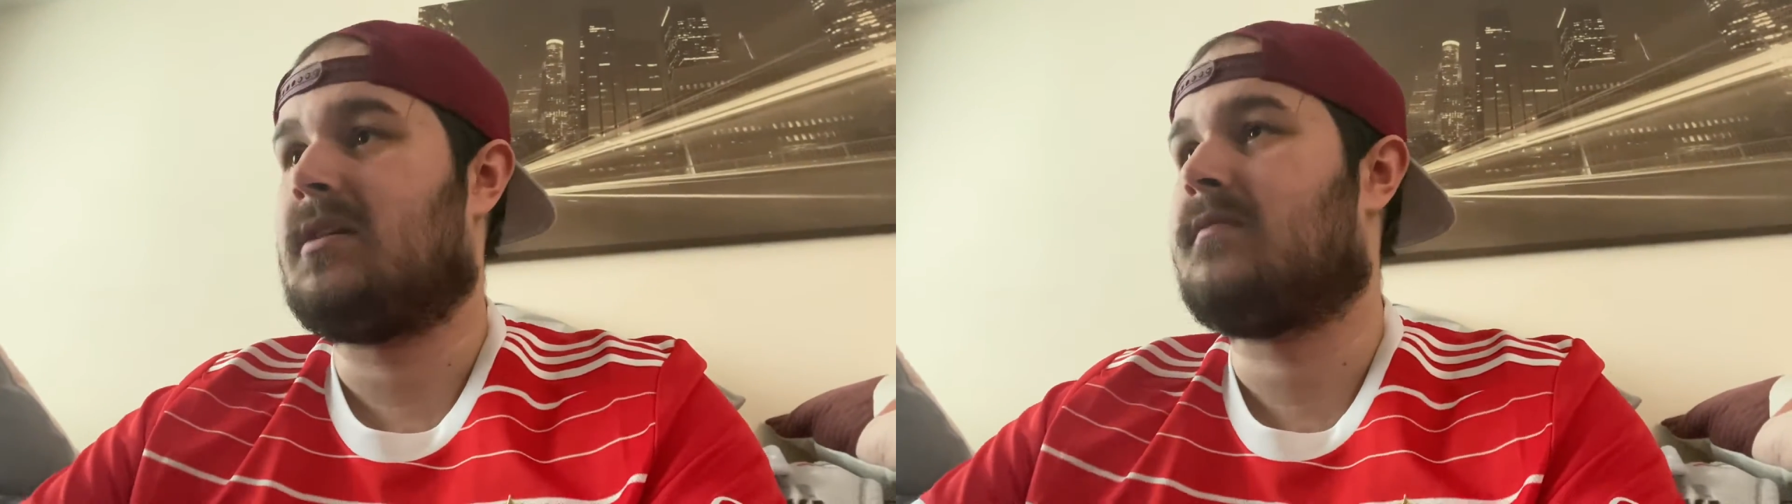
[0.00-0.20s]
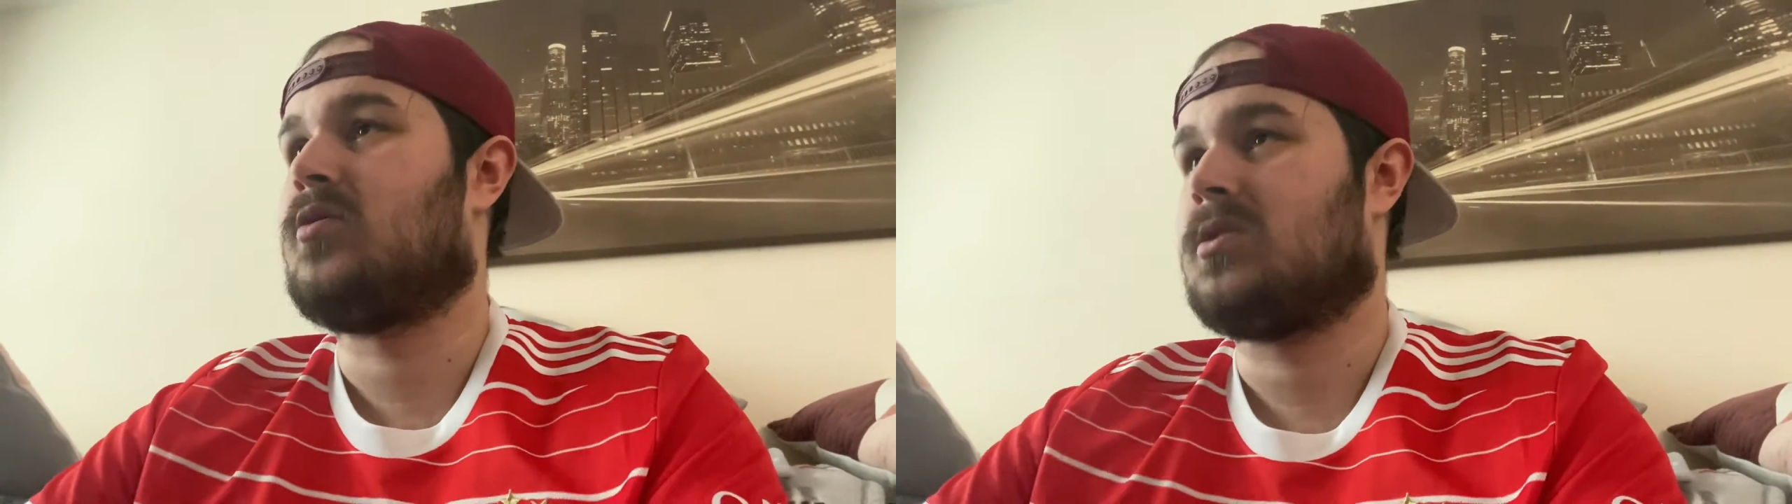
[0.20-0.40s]

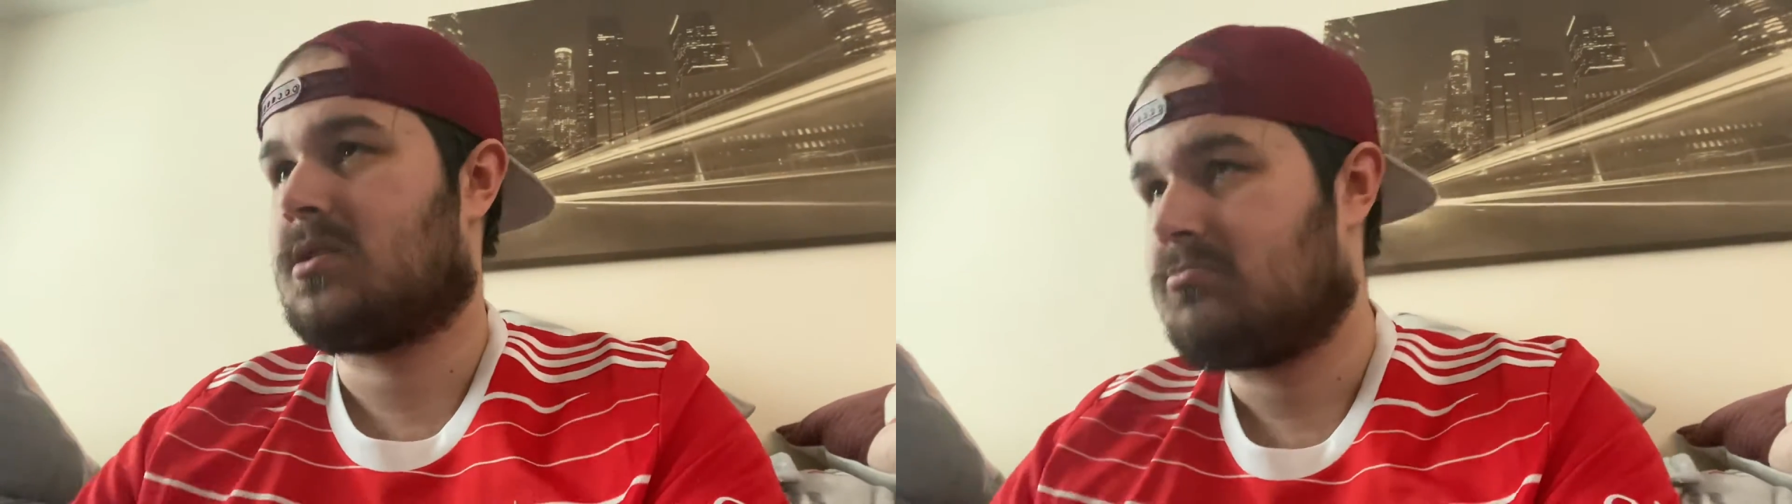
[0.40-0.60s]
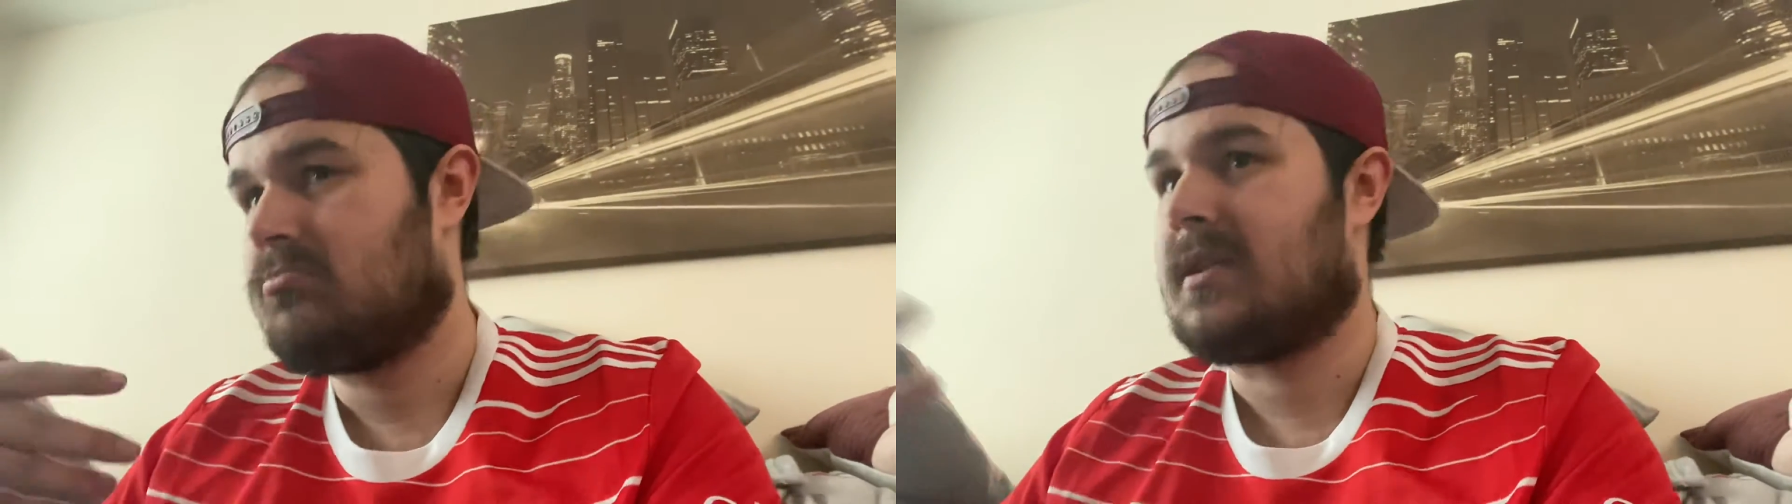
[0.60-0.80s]
Of course,
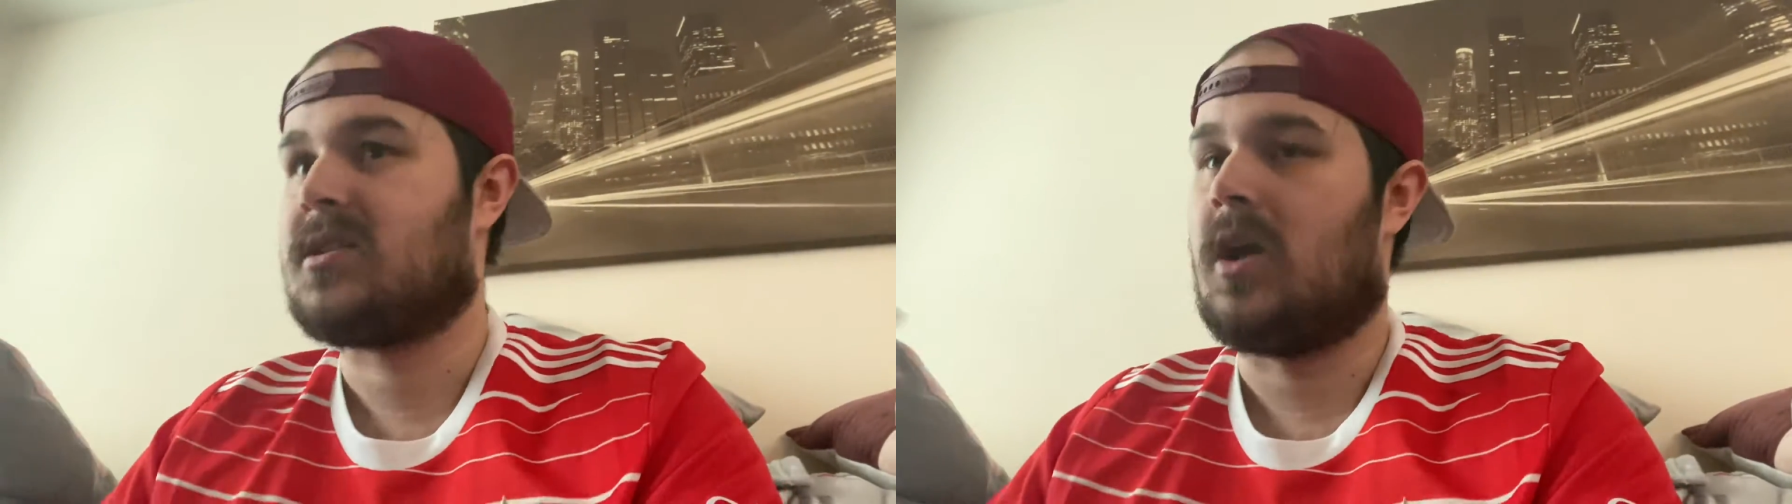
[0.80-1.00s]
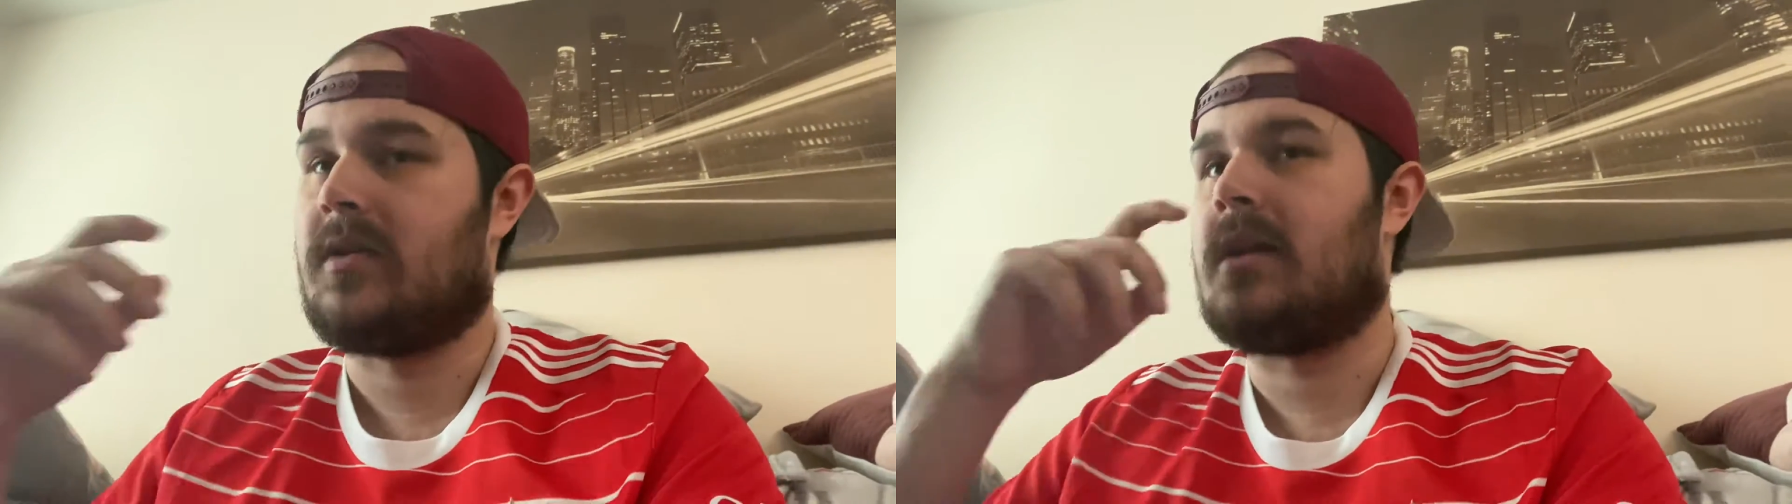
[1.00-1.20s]
that's
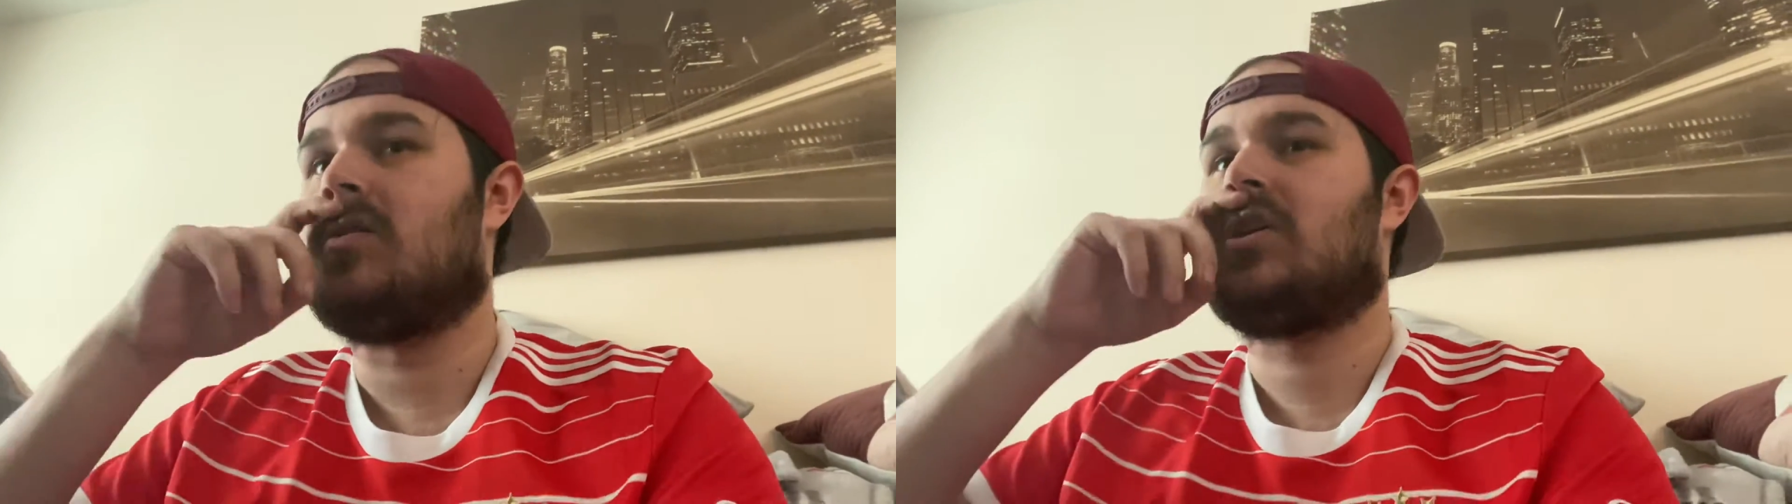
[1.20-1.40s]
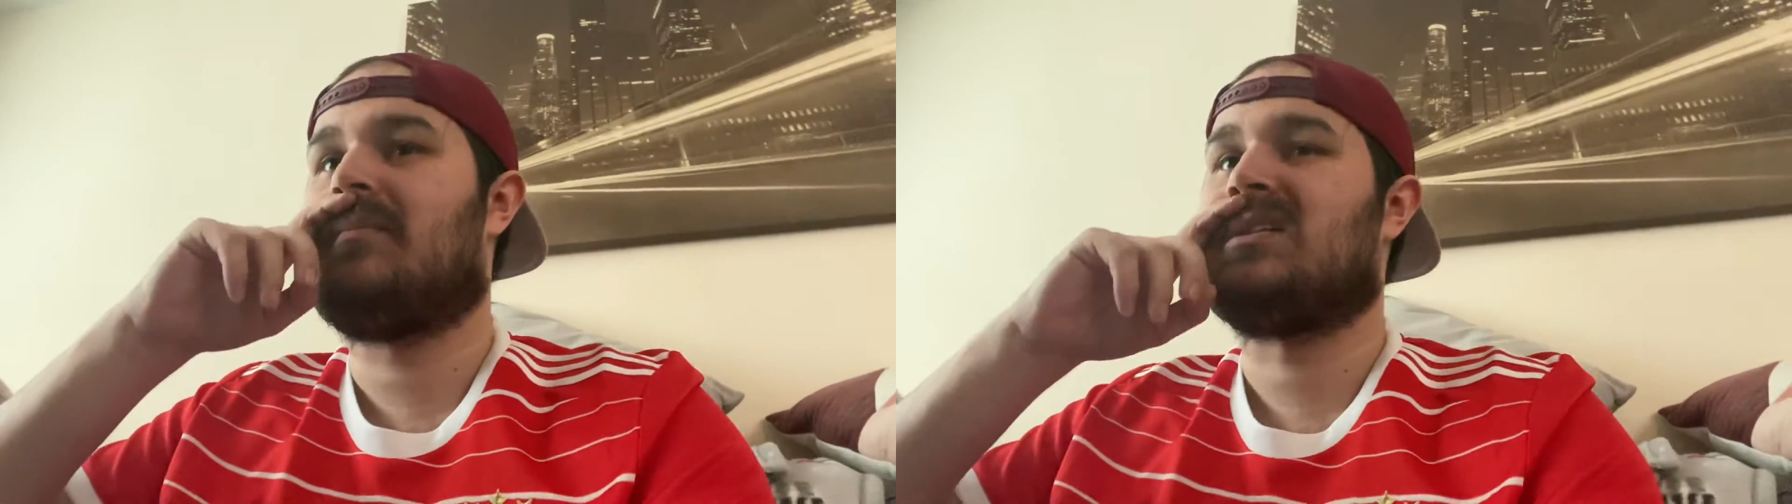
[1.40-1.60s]
lower than
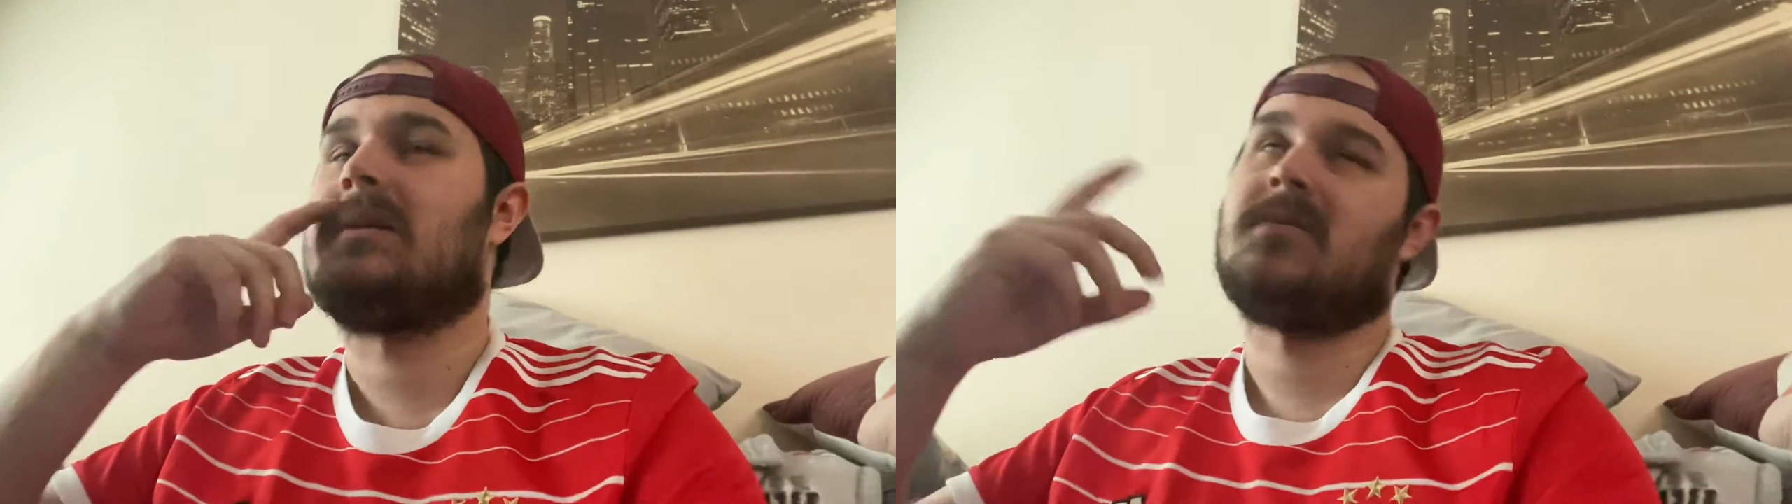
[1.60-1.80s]
Champions League,